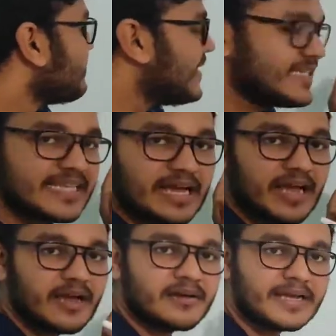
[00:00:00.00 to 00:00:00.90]
me
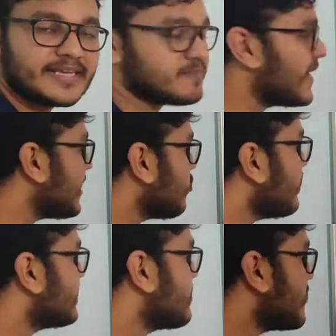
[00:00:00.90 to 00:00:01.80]
explain to you
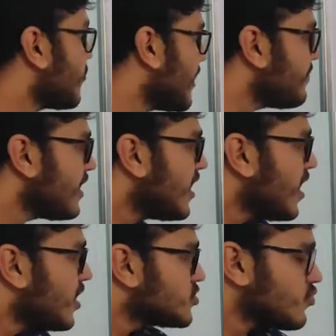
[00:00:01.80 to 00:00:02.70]
in a simple way.
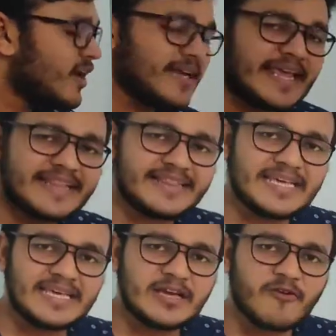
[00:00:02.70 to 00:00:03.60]
So we are taking
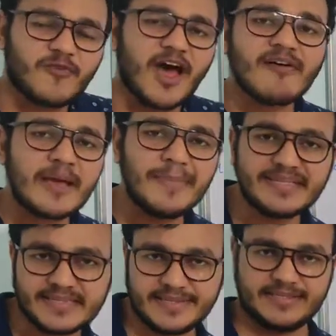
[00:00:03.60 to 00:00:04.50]
the flower
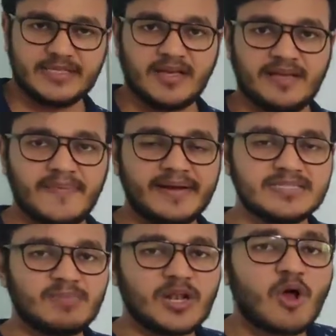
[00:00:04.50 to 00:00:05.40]
hibiscus, that
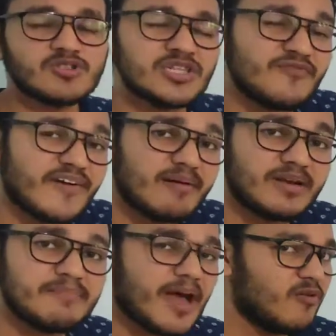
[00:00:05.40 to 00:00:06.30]
is belongs to the
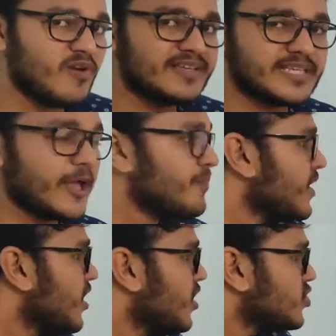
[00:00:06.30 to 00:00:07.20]
family Malvaceae.
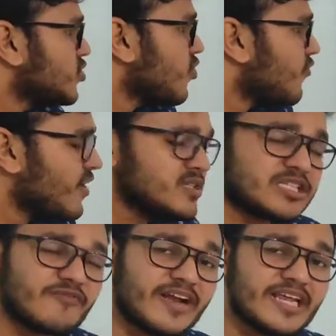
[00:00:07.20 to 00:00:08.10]
So
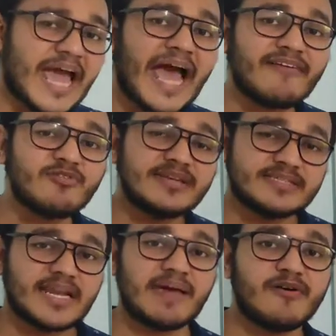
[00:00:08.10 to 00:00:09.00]
first, when you have to
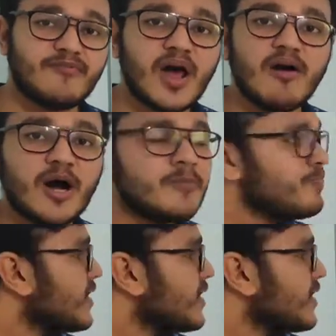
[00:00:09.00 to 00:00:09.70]
describe a flower,